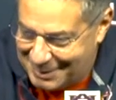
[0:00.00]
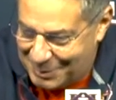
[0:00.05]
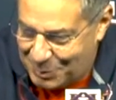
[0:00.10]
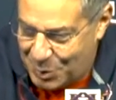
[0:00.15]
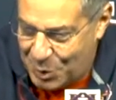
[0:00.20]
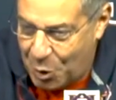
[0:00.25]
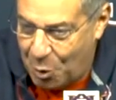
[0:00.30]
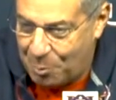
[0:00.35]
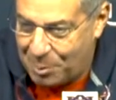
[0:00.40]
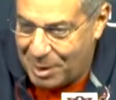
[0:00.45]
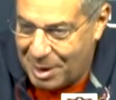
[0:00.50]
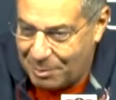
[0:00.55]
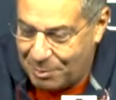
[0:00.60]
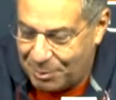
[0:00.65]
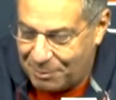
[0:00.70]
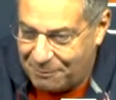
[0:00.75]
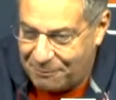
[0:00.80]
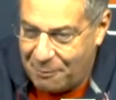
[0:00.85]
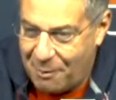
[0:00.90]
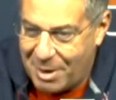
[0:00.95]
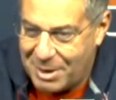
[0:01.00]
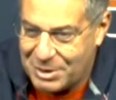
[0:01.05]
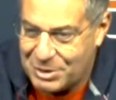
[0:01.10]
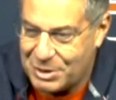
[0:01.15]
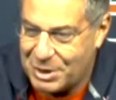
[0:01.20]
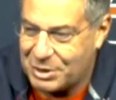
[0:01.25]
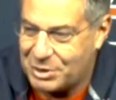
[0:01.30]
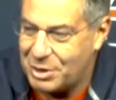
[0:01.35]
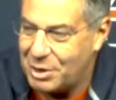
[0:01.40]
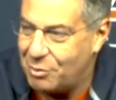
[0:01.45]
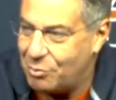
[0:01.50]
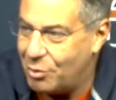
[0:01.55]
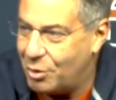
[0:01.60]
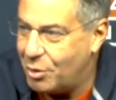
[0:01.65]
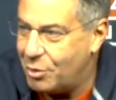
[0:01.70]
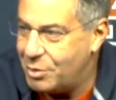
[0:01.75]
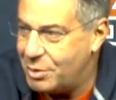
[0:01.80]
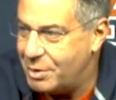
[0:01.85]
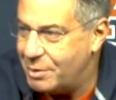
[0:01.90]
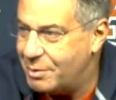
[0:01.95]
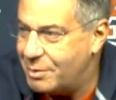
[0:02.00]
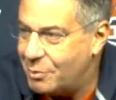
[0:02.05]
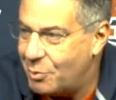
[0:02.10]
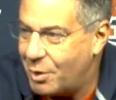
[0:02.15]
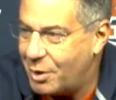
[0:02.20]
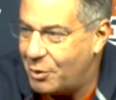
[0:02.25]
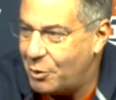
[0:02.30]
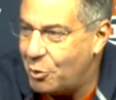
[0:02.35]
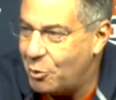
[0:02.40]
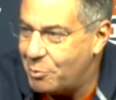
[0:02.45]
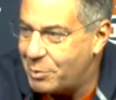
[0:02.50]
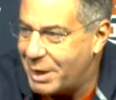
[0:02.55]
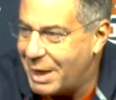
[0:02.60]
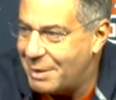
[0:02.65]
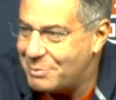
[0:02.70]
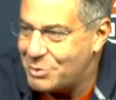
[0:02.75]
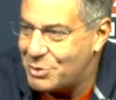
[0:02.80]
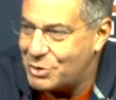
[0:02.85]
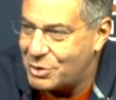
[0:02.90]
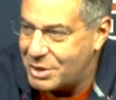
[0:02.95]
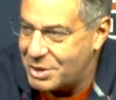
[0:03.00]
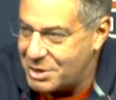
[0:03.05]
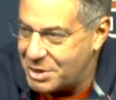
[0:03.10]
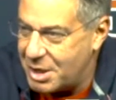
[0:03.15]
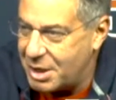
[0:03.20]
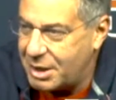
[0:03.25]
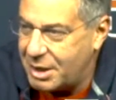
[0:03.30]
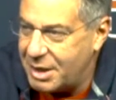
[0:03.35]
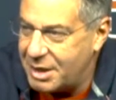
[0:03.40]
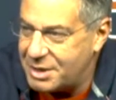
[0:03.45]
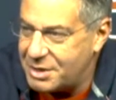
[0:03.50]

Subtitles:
we open up with 4 out of 6 on the road, and one of the home games is Kentucky.